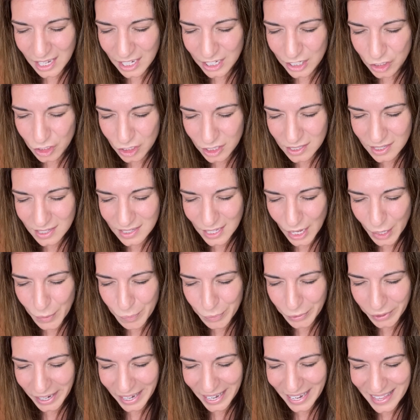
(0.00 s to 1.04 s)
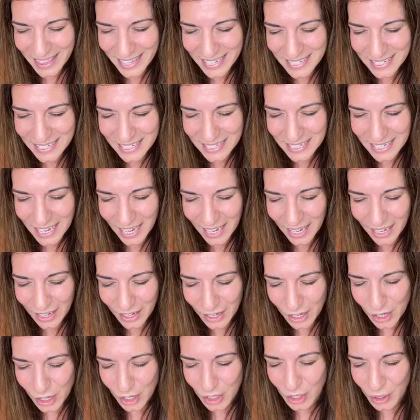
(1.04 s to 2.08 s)
Jesus, I pray that
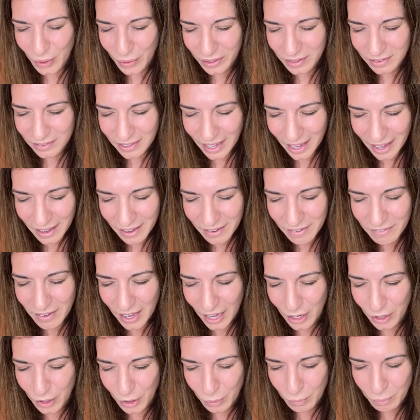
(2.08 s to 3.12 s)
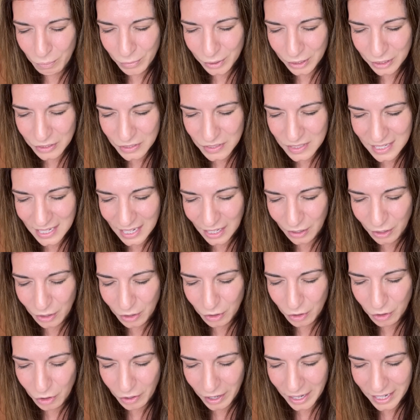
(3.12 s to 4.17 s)
today your love and your mercy and your
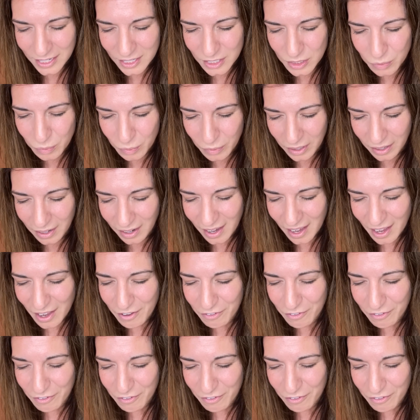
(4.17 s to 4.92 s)
grace would